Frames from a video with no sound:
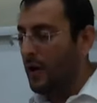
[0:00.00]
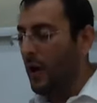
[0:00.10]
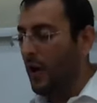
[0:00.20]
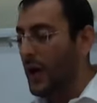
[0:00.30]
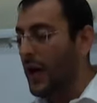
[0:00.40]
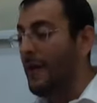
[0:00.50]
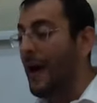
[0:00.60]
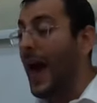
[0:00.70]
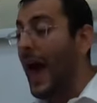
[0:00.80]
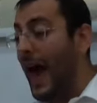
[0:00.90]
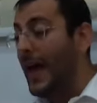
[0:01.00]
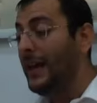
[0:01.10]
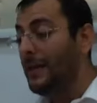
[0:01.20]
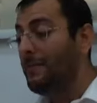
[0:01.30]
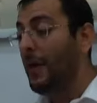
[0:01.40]

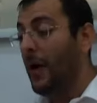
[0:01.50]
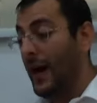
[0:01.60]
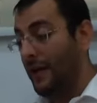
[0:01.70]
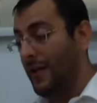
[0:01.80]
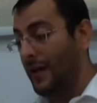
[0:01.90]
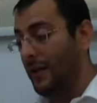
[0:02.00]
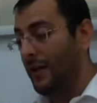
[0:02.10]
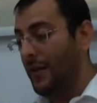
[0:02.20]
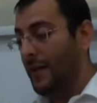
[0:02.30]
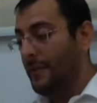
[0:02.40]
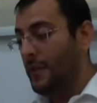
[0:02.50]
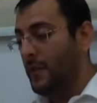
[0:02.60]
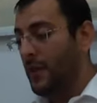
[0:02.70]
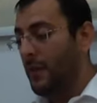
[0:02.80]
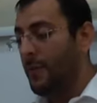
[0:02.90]
The bar hevel.
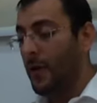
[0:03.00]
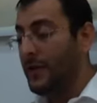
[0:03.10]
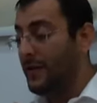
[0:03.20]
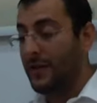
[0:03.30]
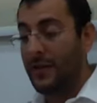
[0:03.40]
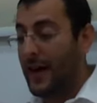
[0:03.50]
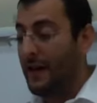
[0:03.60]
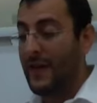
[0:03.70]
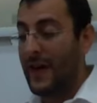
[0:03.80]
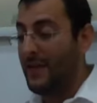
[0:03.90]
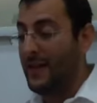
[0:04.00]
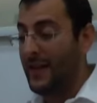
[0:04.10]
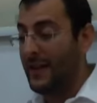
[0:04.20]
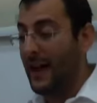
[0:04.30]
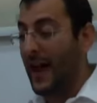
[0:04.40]
A bore does not have hevel
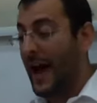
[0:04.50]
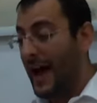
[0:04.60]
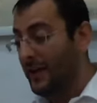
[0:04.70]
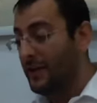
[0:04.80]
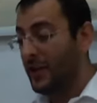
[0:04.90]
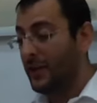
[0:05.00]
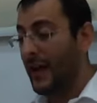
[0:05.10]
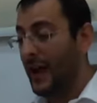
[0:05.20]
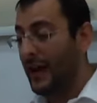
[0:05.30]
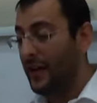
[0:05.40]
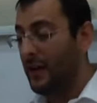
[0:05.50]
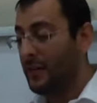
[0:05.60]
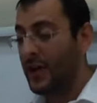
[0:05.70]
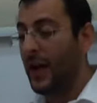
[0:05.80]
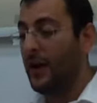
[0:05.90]
in it. Al
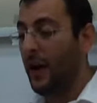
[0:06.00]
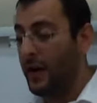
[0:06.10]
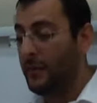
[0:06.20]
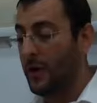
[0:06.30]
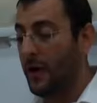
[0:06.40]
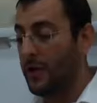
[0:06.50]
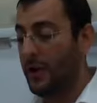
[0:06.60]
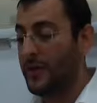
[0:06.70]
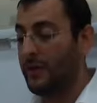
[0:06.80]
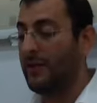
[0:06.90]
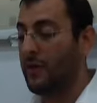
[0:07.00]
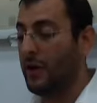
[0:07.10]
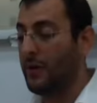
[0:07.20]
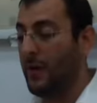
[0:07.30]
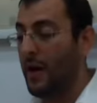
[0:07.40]
al
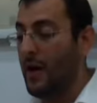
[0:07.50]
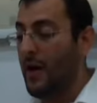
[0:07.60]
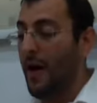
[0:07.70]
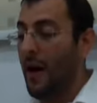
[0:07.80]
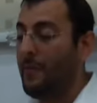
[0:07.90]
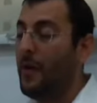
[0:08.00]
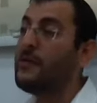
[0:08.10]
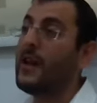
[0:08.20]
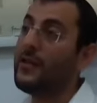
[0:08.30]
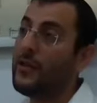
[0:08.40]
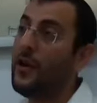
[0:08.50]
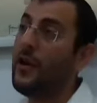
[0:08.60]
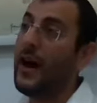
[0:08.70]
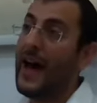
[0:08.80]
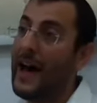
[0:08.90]
a bore does
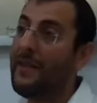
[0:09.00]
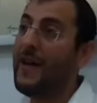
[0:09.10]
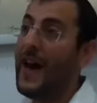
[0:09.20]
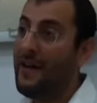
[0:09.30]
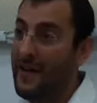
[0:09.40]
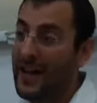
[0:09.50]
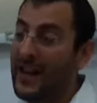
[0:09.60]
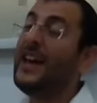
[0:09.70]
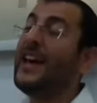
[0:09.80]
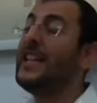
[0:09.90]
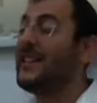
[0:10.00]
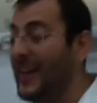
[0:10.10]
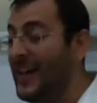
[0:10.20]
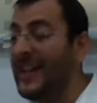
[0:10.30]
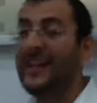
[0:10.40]
not have hevel
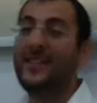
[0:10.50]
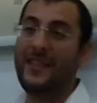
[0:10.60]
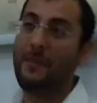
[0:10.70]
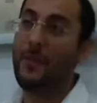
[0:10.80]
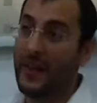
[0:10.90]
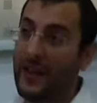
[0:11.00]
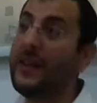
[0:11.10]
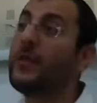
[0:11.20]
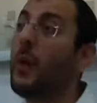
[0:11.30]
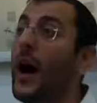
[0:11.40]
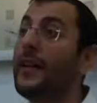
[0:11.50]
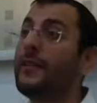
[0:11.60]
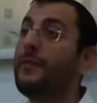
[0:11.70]
until it is deeper than it is wide.